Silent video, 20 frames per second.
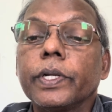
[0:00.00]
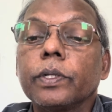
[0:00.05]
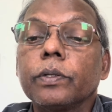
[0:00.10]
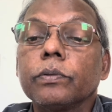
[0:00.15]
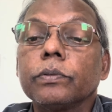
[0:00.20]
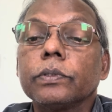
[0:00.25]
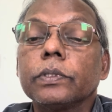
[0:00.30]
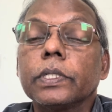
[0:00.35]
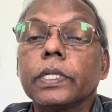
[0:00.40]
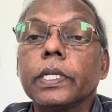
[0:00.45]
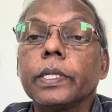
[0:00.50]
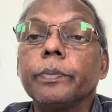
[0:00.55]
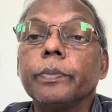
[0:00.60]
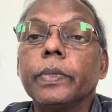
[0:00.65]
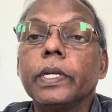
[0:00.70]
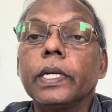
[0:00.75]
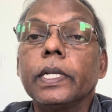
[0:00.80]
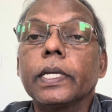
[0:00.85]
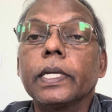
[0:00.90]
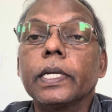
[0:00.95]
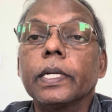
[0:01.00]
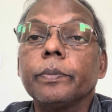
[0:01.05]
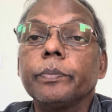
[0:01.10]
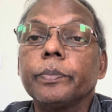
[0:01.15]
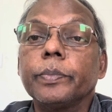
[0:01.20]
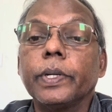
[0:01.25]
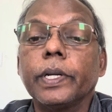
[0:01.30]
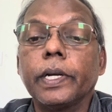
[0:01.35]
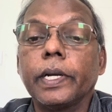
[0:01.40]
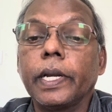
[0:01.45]
to 3 milligram
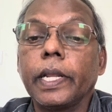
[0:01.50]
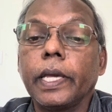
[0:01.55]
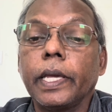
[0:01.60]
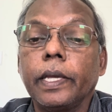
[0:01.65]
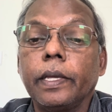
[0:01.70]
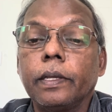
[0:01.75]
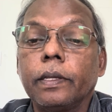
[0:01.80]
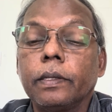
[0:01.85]
per day.